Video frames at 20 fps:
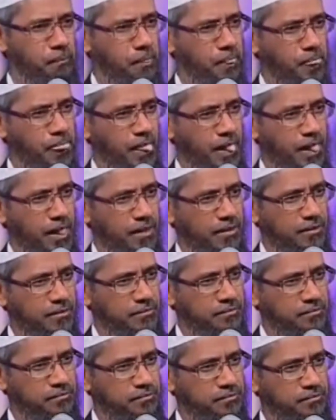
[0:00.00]

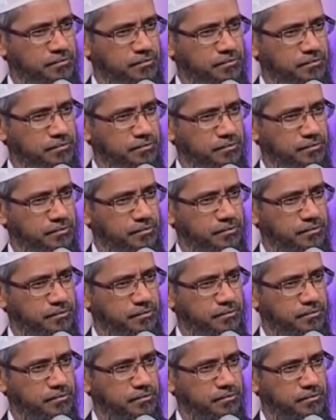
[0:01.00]

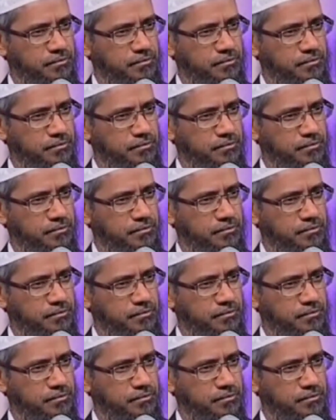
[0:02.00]
Nobody speaks.